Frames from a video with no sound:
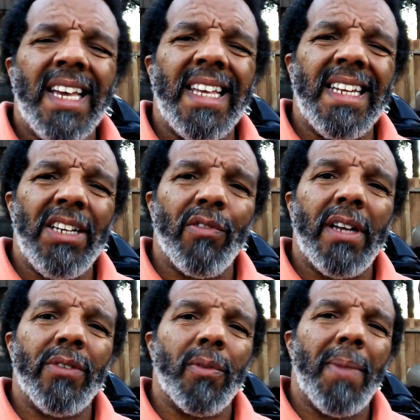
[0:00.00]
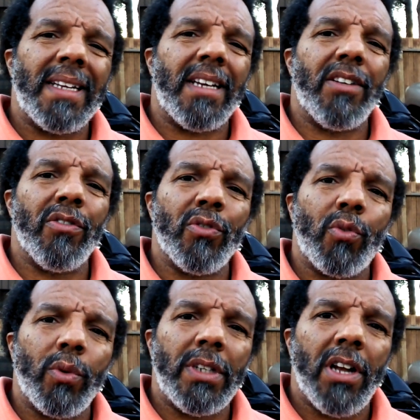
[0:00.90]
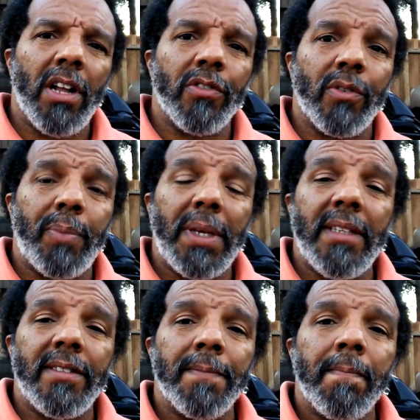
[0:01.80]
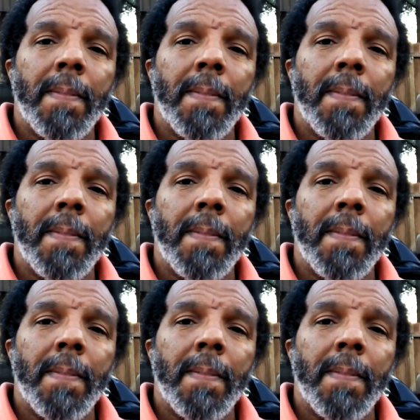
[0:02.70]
At any rate, it was about $120 a piece.